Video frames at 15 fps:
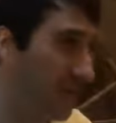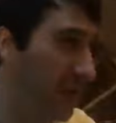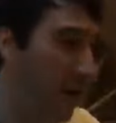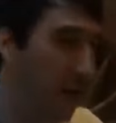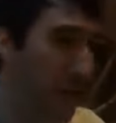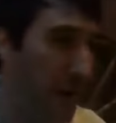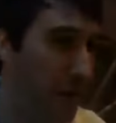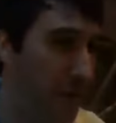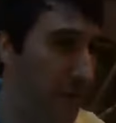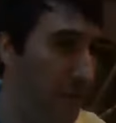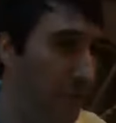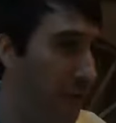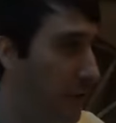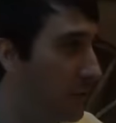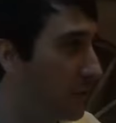talk about
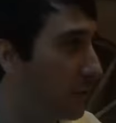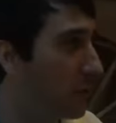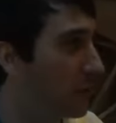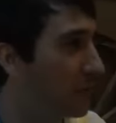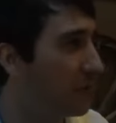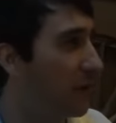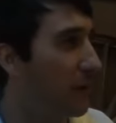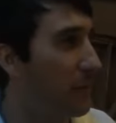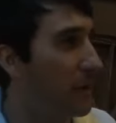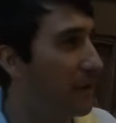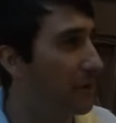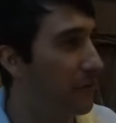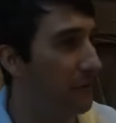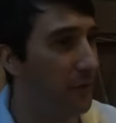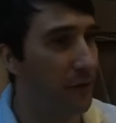different verses. We'll just talk about
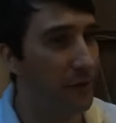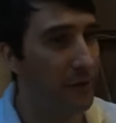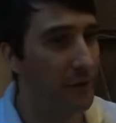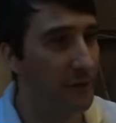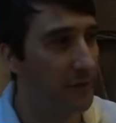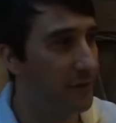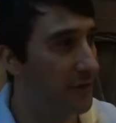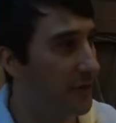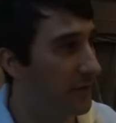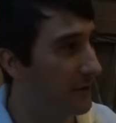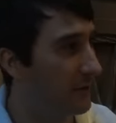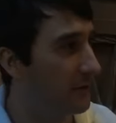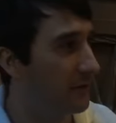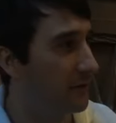different verses that